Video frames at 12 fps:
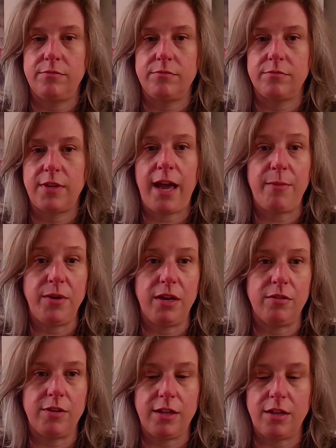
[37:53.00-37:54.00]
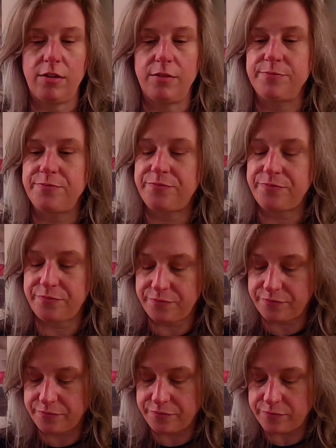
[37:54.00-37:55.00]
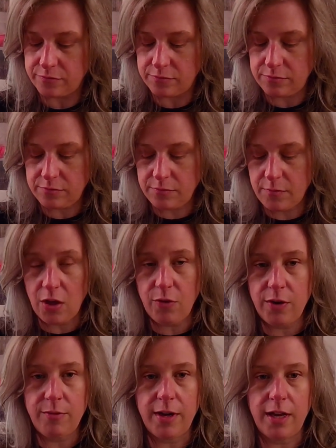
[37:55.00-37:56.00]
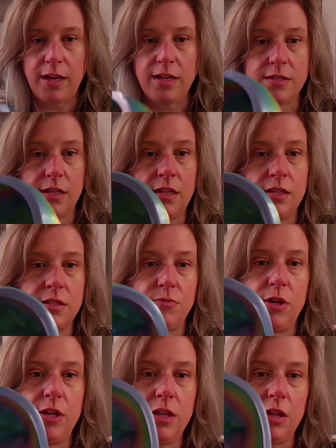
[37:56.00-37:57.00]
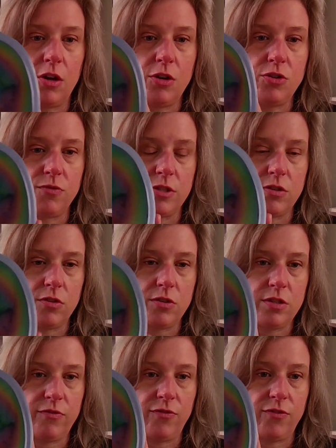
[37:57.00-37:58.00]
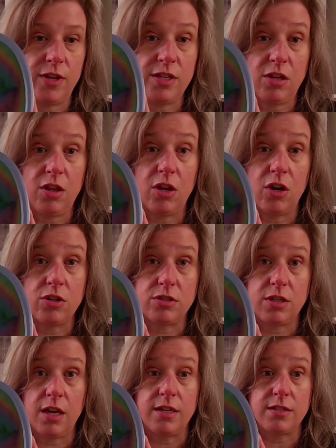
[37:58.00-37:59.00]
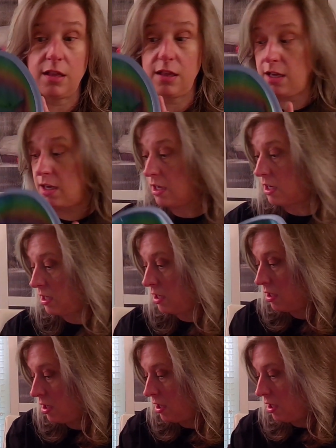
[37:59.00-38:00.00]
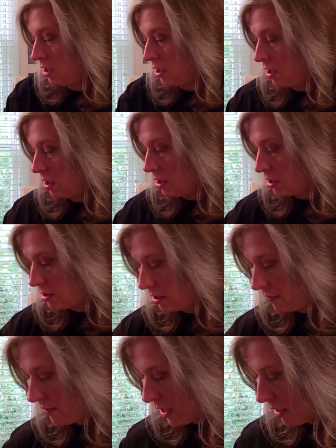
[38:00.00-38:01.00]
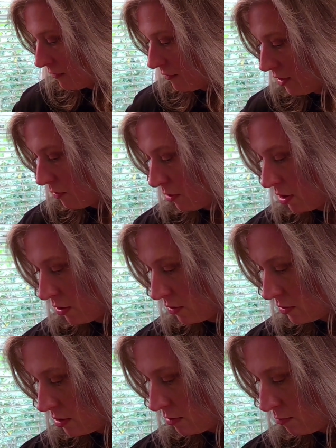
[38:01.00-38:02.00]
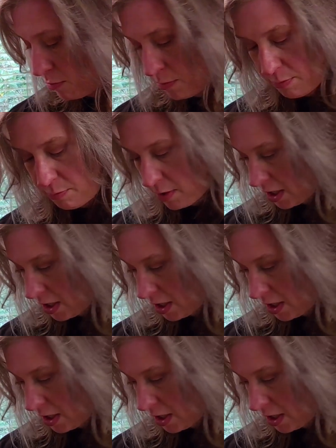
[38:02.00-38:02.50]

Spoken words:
cabinet right there. Oh, anyway, it's one of the large ones, so it's a large size. I think I can, let's see if I can fit one of those big